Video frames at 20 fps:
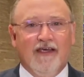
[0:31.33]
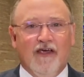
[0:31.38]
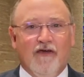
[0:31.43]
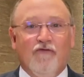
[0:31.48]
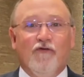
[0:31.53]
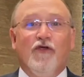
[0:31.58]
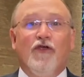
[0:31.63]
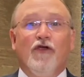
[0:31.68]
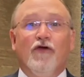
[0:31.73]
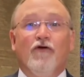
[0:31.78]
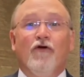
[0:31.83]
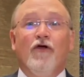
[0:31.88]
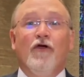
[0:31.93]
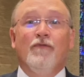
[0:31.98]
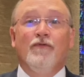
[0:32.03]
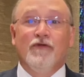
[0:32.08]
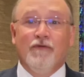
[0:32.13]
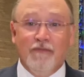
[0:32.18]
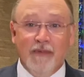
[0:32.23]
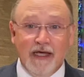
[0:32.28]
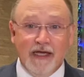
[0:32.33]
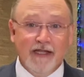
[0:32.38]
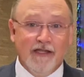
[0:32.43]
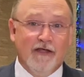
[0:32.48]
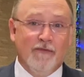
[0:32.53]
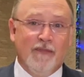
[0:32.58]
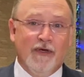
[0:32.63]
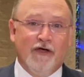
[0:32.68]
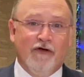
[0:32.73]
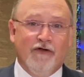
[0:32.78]
For your group to meet in
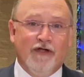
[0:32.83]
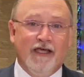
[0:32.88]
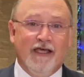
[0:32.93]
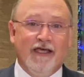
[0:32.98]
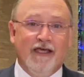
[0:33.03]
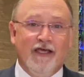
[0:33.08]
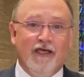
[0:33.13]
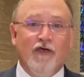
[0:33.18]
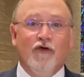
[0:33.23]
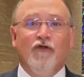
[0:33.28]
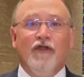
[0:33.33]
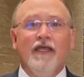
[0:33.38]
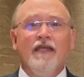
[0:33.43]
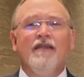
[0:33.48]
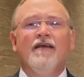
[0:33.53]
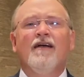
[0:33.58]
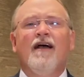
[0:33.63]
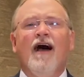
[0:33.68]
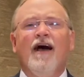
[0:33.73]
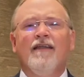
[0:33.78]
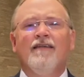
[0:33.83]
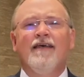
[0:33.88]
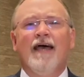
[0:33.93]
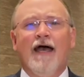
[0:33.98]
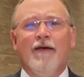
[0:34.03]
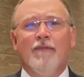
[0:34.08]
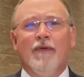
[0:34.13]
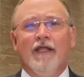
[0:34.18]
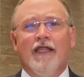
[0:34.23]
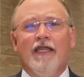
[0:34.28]
the building, you'll need to
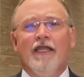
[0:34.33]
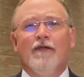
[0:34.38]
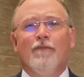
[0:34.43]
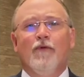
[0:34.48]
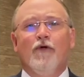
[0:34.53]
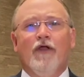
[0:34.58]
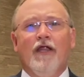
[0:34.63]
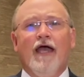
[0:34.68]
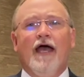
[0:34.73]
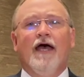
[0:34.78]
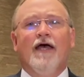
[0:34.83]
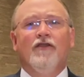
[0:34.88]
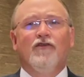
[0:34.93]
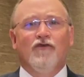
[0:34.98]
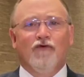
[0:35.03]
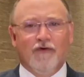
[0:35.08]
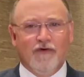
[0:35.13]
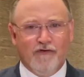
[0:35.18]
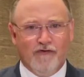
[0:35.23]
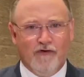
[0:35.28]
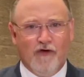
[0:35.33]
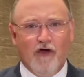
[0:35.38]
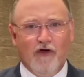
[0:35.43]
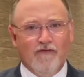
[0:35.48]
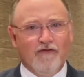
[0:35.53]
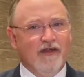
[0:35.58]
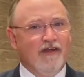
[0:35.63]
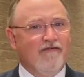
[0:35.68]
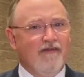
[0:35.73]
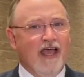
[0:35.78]
contact Melinda Burnett to
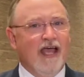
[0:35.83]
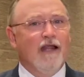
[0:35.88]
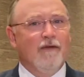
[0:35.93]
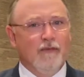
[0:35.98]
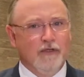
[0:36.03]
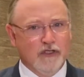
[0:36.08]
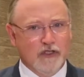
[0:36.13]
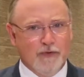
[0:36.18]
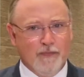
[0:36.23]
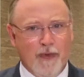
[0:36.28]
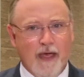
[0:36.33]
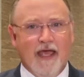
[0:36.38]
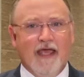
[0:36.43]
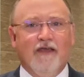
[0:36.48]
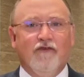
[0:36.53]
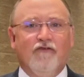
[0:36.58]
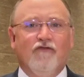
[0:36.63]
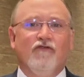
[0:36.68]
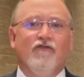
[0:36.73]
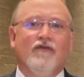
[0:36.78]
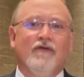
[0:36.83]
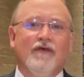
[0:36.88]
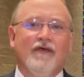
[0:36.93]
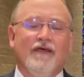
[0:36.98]
reserve an available space.